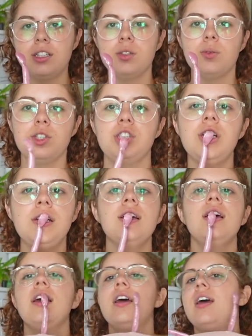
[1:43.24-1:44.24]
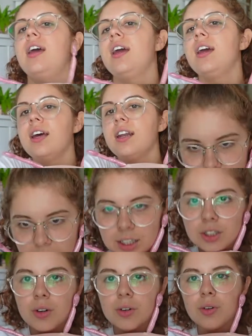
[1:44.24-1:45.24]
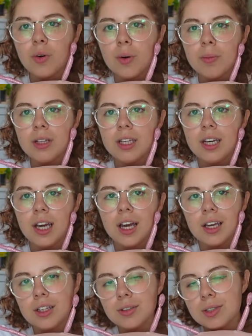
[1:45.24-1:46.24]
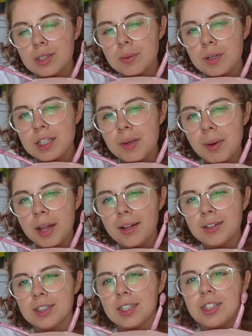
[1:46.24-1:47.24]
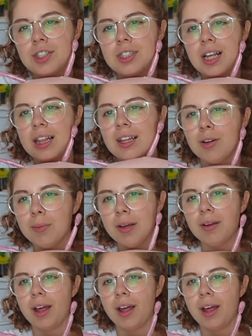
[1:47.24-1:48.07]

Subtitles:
squishy. And I don't normally use this one as a pillow just because she's a little bit